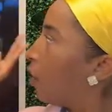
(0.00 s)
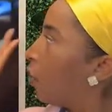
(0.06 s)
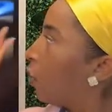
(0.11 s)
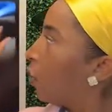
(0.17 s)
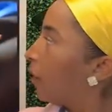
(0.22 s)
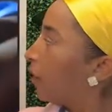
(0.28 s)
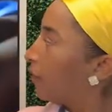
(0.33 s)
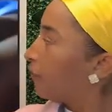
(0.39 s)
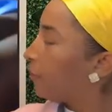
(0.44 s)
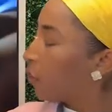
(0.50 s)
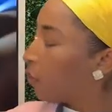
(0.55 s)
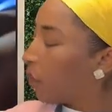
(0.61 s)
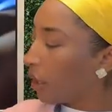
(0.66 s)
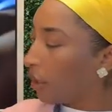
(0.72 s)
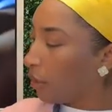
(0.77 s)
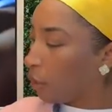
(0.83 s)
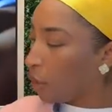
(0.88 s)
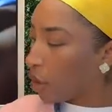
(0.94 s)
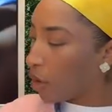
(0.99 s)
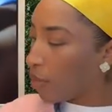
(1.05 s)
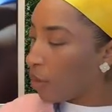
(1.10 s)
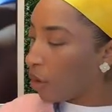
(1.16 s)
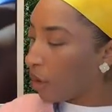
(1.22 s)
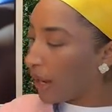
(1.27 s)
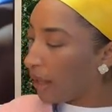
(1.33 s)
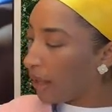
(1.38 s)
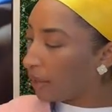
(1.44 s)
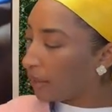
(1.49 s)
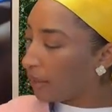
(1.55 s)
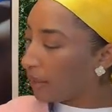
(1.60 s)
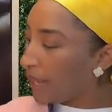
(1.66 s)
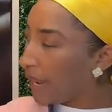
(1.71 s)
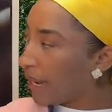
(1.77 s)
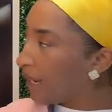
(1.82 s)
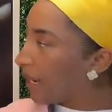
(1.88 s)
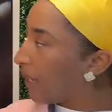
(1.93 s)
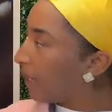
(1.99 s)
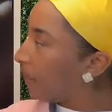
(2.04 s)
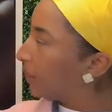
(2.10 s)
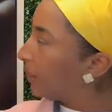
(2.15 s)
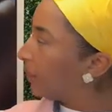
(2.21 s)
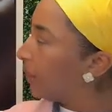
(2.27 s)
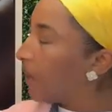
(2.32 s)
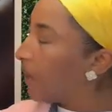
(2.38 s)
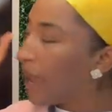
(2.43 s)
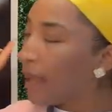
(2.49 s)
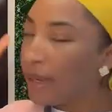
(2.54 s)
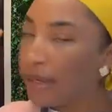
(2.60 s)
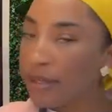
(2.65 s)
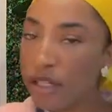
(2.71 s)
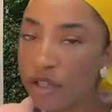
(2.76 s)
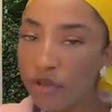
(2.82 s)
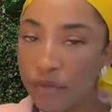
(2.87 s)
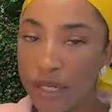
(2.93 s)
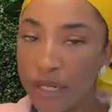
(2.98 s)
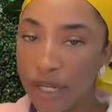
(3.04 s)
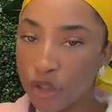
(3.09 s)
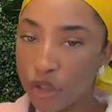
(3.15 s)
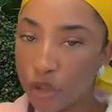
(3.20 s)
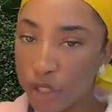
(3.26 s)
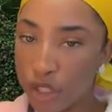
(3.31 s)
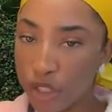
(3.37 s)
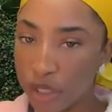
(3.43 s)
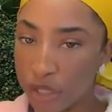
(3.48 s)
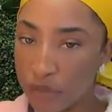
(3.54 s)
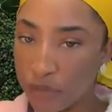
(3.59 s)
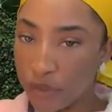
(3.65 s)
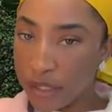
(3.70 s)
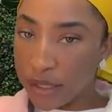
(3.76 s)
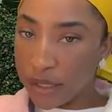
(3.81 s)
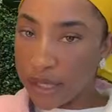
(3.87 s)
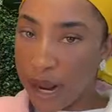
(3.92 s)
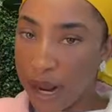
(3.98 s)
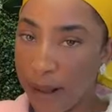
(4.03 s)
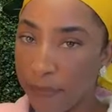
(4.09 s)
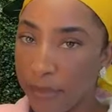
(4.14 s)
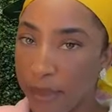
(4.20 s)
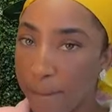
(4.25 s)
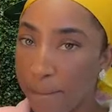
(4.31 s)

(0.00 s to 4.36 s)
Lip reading: Or if you want to look more athletic And this is really and truly just for the top.